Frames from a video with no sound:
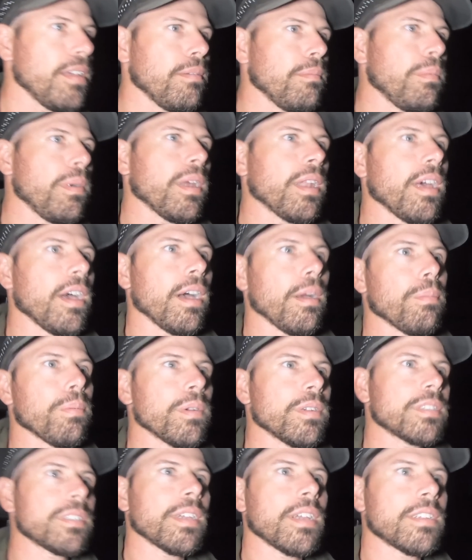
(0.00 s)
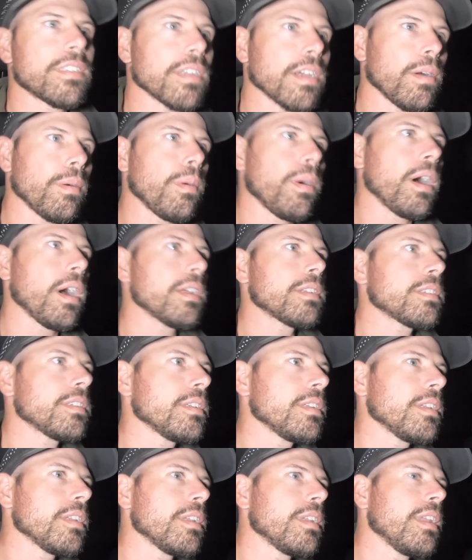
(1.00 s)
But I appreciate y'all
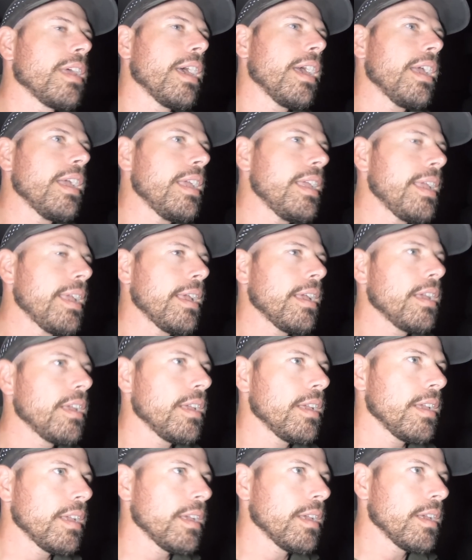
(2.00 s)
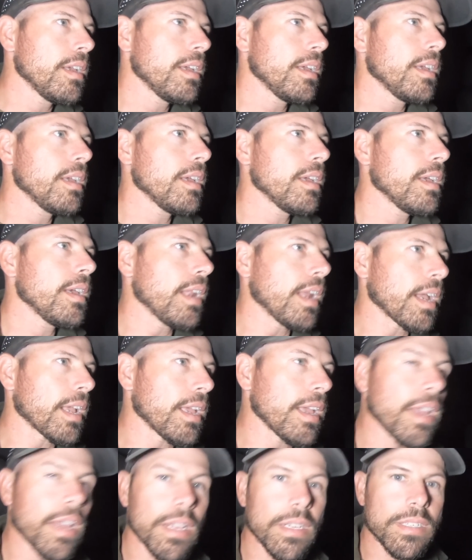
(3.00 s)
watching today, and I
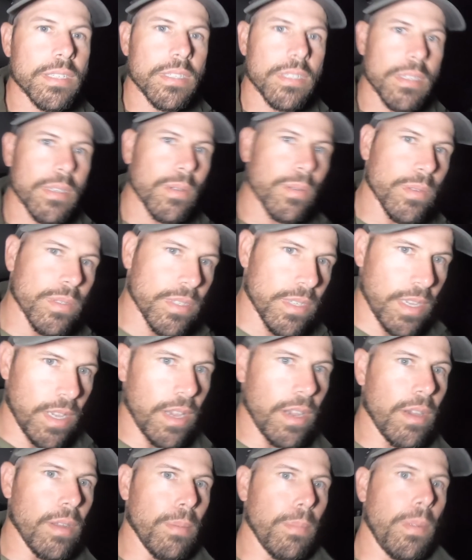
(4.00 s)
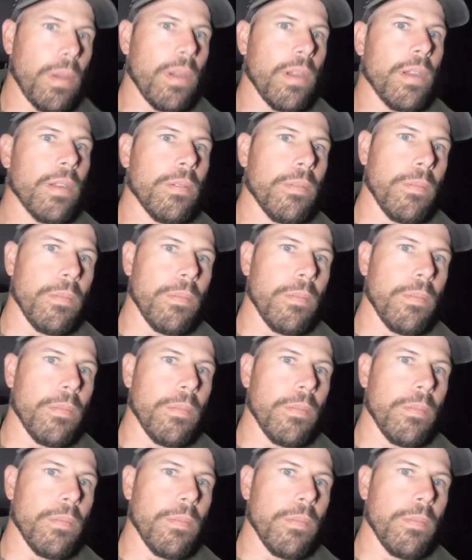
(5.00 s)
guess we'll see y'all tomorrow.